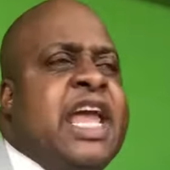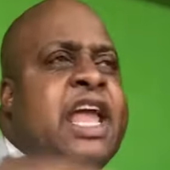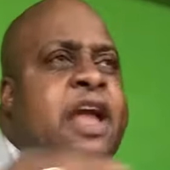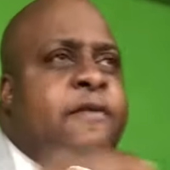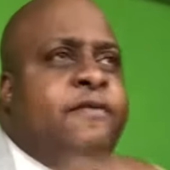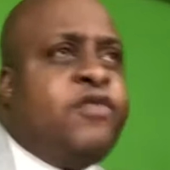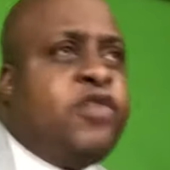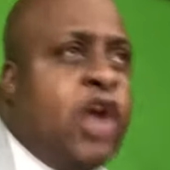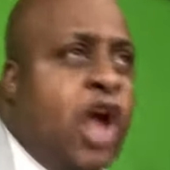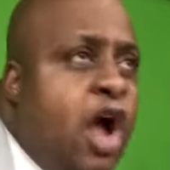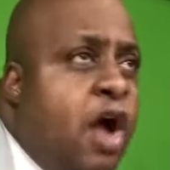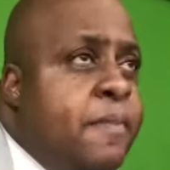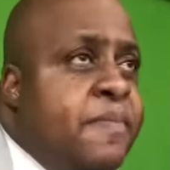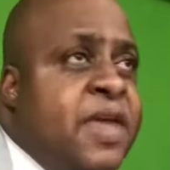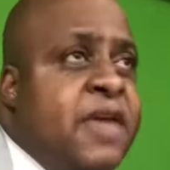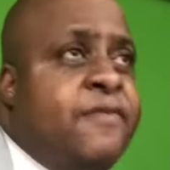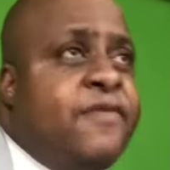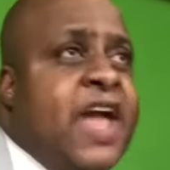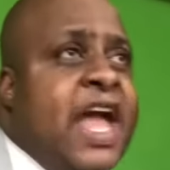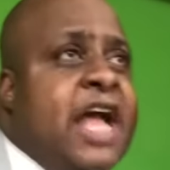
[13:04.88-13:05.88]
have taught
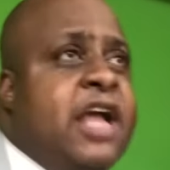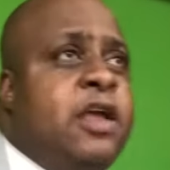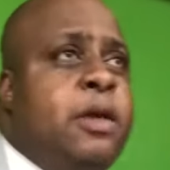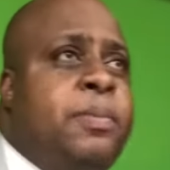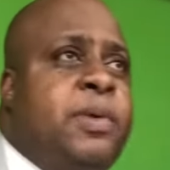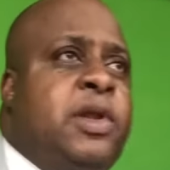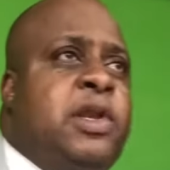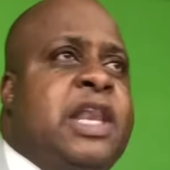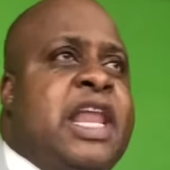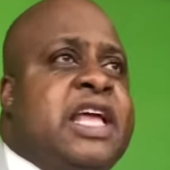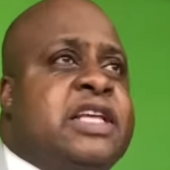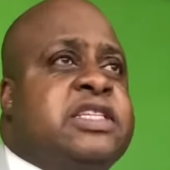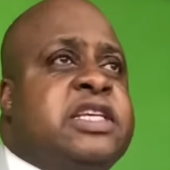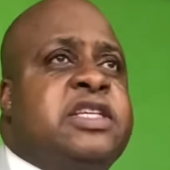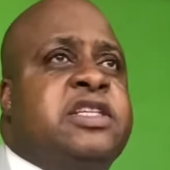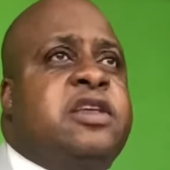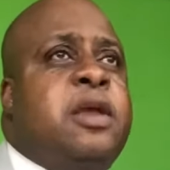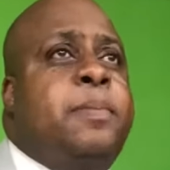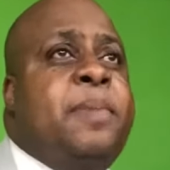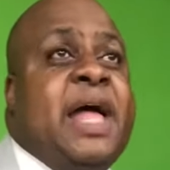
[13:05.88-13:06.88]
me valuable
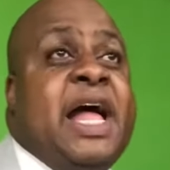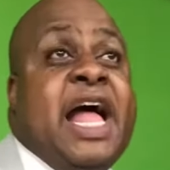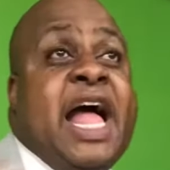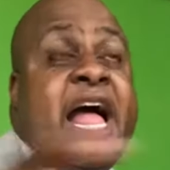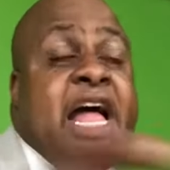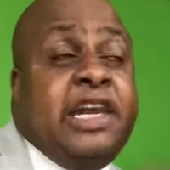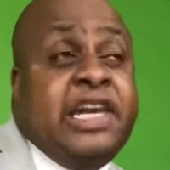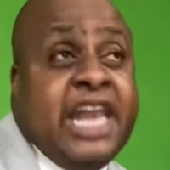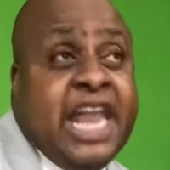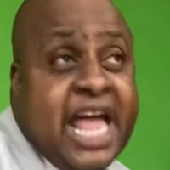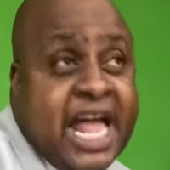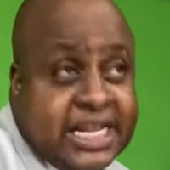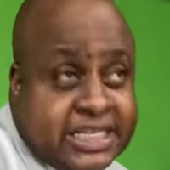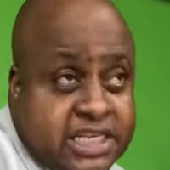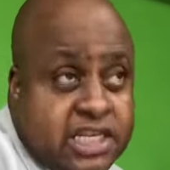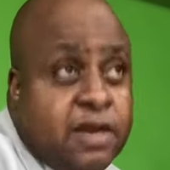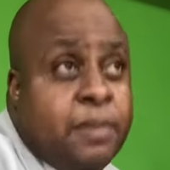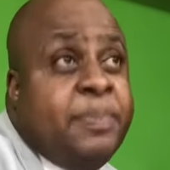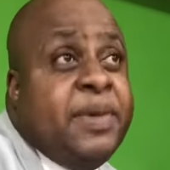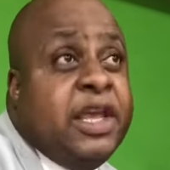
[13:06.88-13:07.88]
lessons about how not
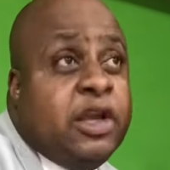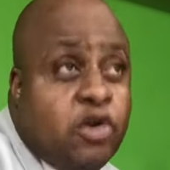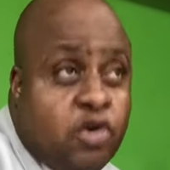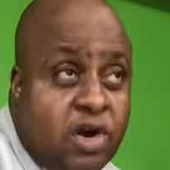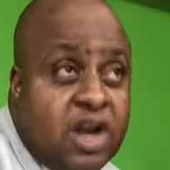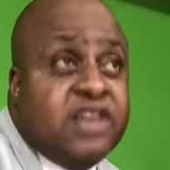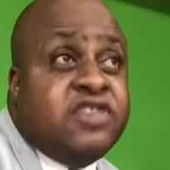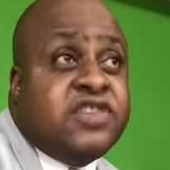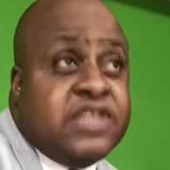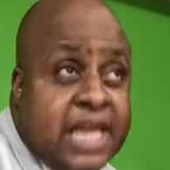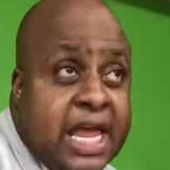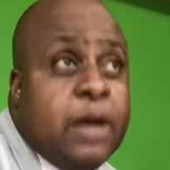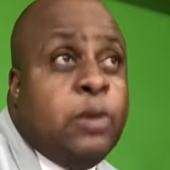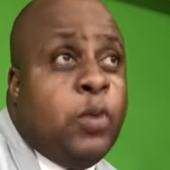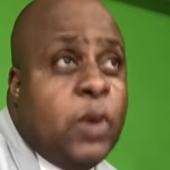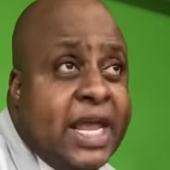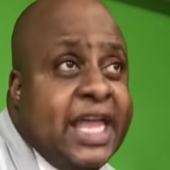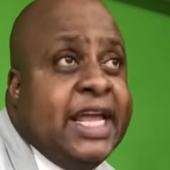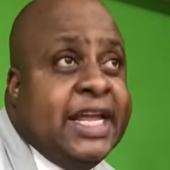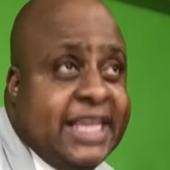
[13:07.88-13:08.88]
to be crushed that
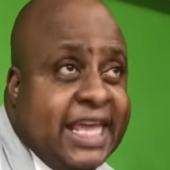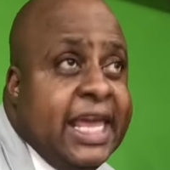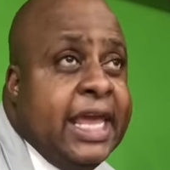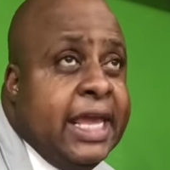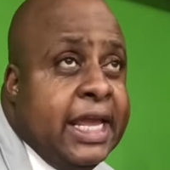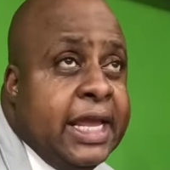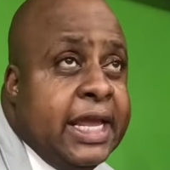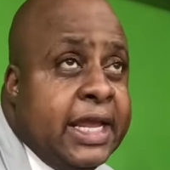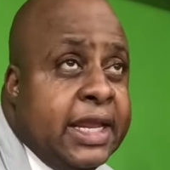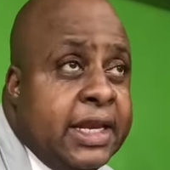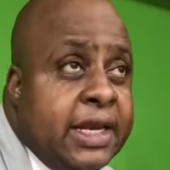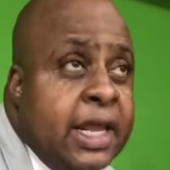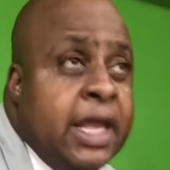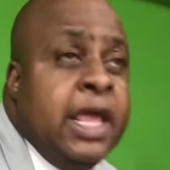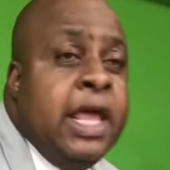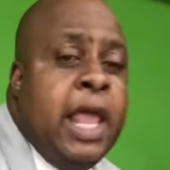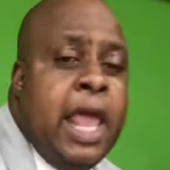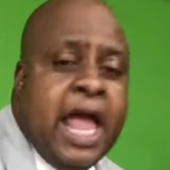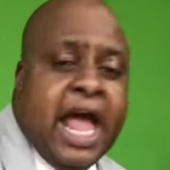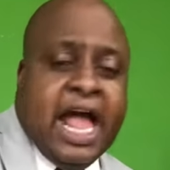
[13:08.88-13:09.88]
way again,
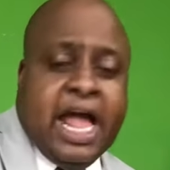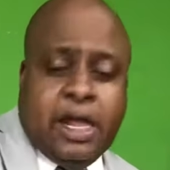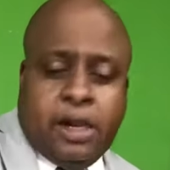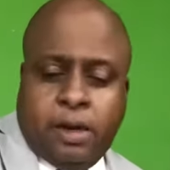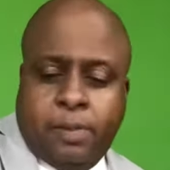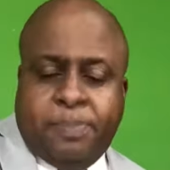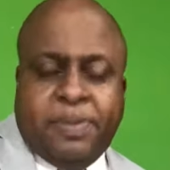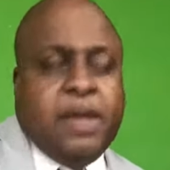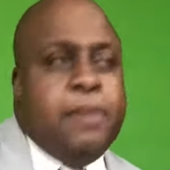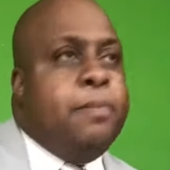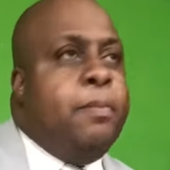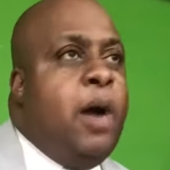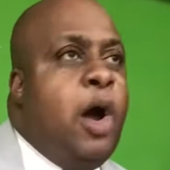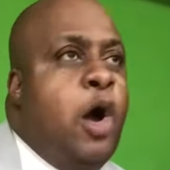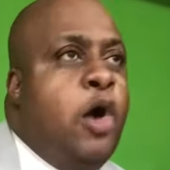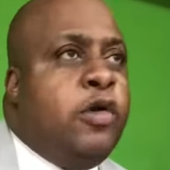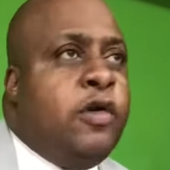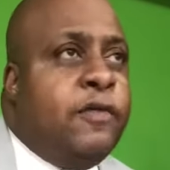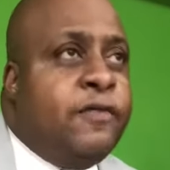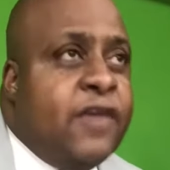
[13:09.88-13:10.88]
how to be
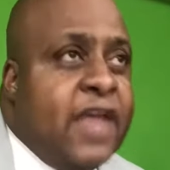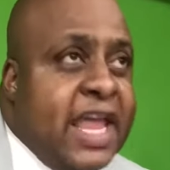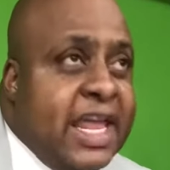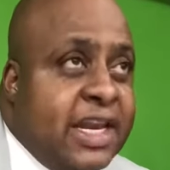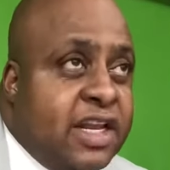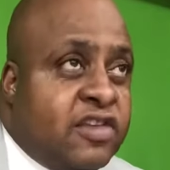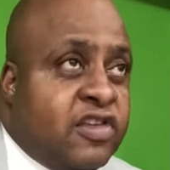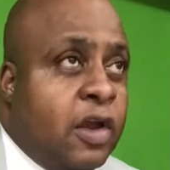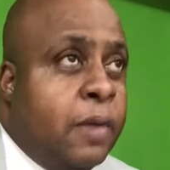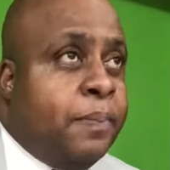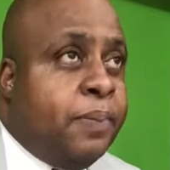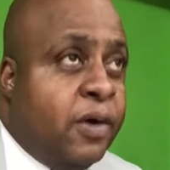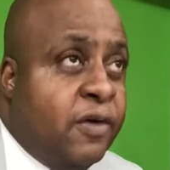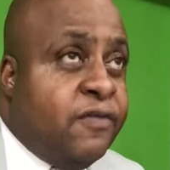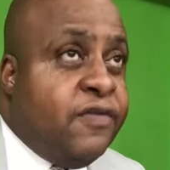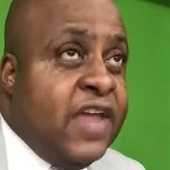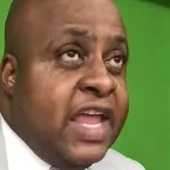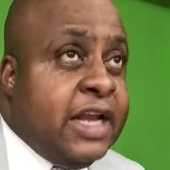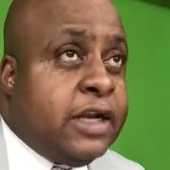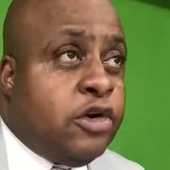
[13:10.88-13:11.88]
motivated to
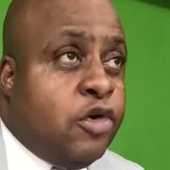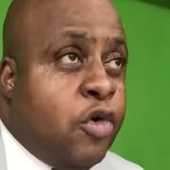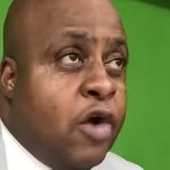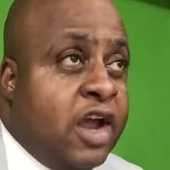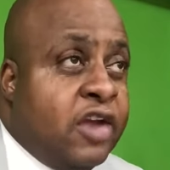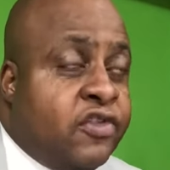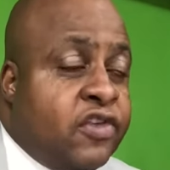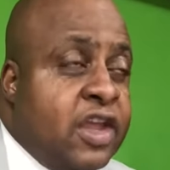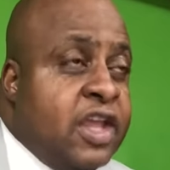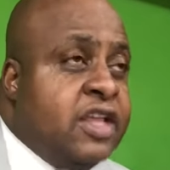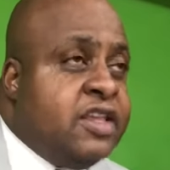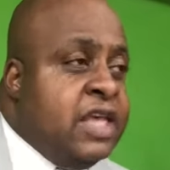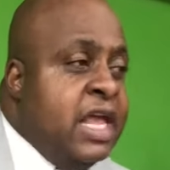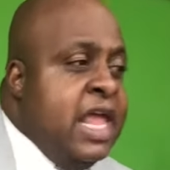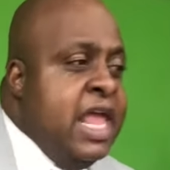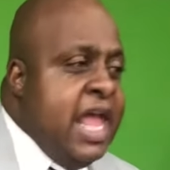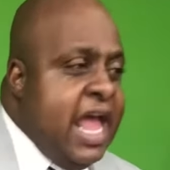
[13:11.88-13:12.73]
prevent crushings,